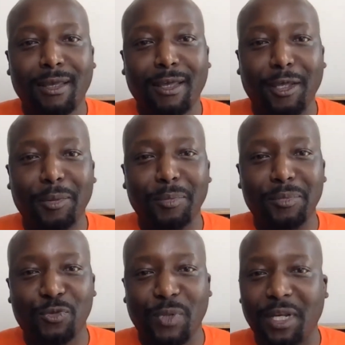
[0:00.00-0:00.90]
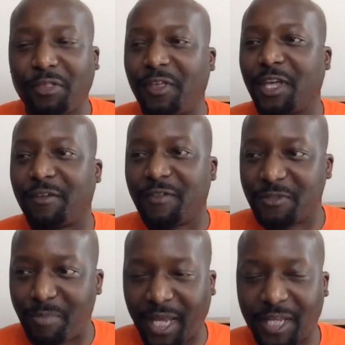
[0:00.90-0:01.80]
to really think of
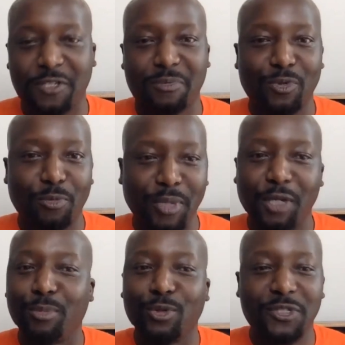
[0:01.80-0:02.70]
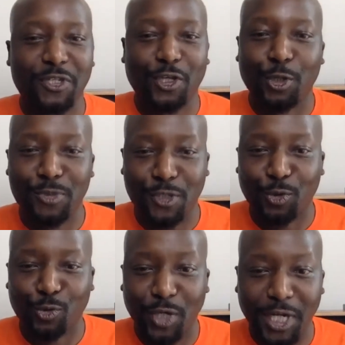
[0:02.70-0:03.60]
its maximal, minimal scope. So
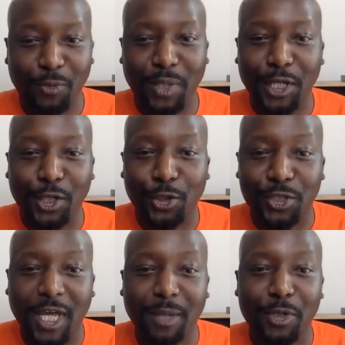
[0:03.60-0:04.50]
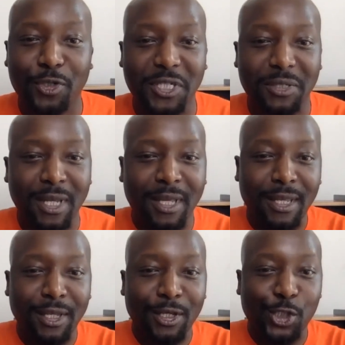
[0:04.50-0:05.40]
really, really good. I'm going to
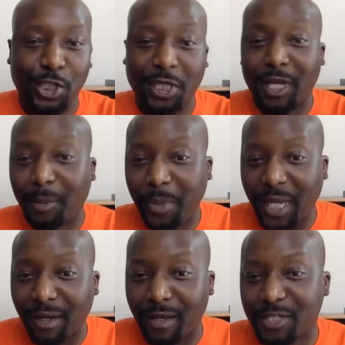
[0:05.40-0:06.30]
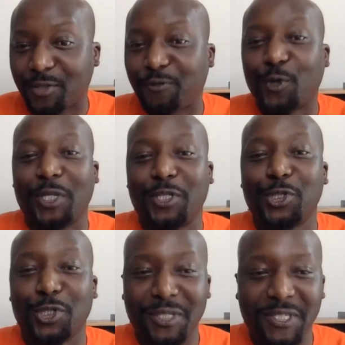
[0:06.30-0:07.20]
shut up and ask for
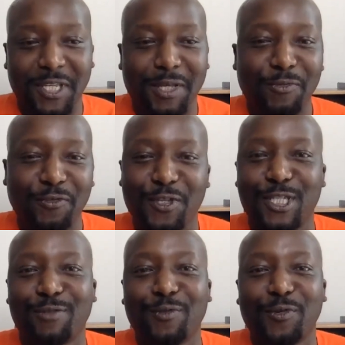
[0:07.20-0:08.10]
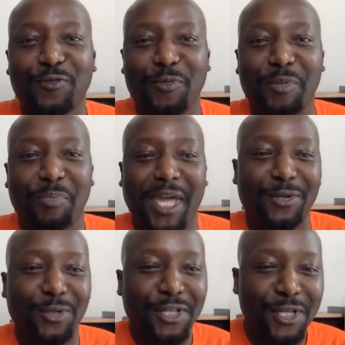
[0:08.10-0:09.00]
questions. First of all, from the
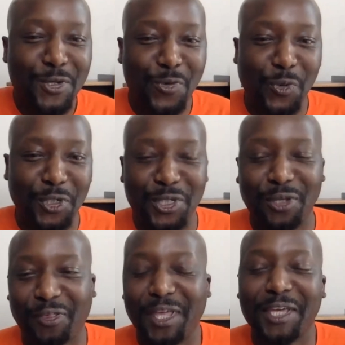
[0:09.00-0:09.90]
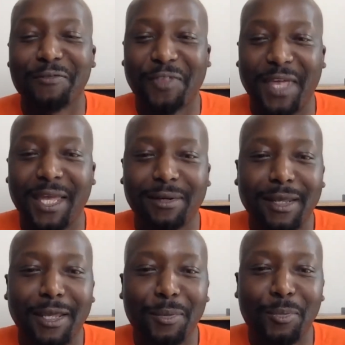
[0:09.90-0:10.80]
panel, what did you think of that?
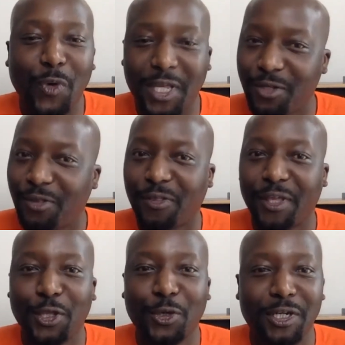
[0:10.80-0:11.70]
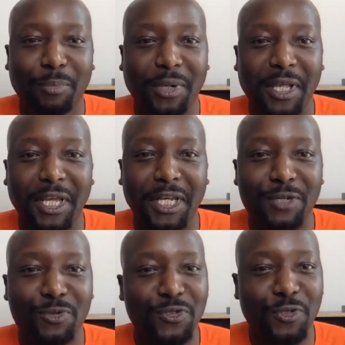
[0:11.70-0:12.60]
Where do you think you can apply it,
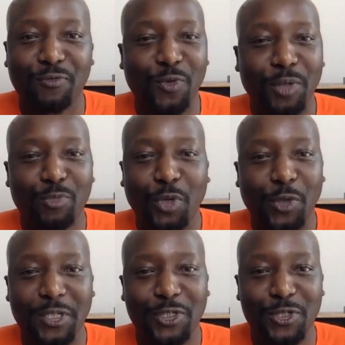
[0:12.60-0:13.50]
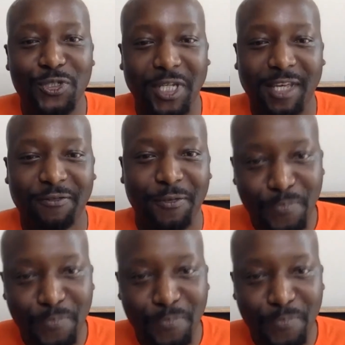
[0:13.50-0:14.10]
and sort of what questions do you have?